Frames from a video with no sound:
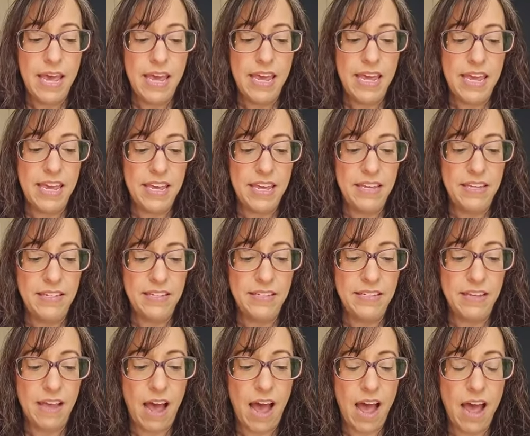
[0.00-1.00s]

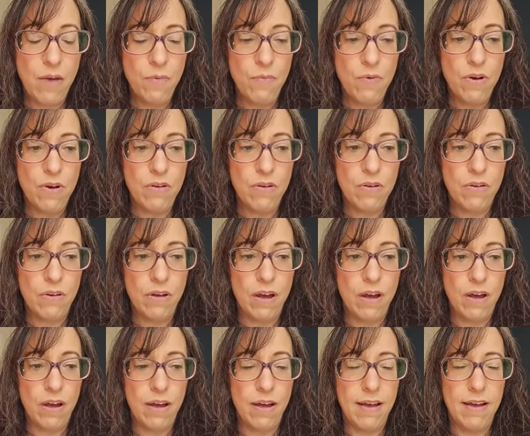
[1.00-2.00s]
is I will
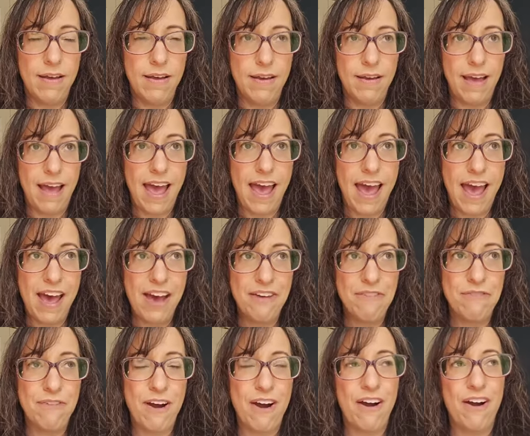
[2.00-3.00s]

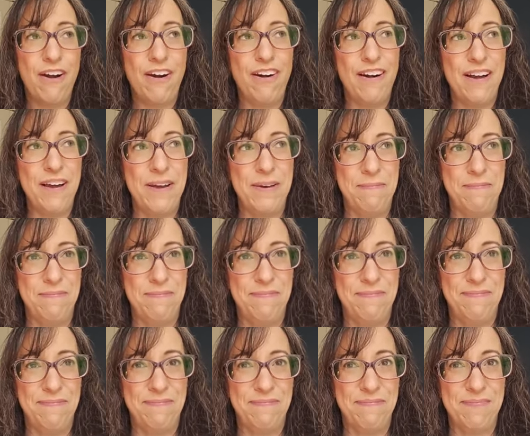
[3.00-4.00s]
have our, um,